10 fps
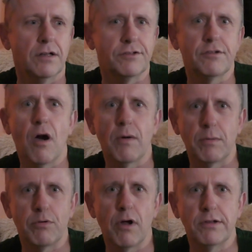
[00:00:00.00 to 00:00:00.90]

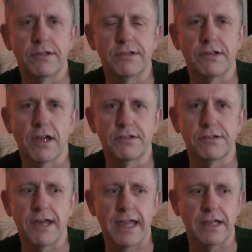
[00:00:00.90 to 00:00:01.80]
scarring process is going
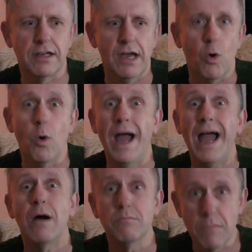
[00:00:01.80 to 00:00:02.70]
to take, or
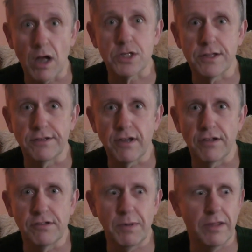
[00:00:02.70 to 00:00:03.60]
how much there's
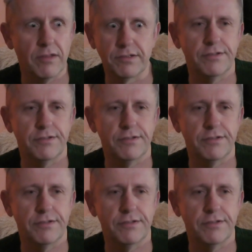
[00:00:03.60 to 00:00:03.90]
going to be. There's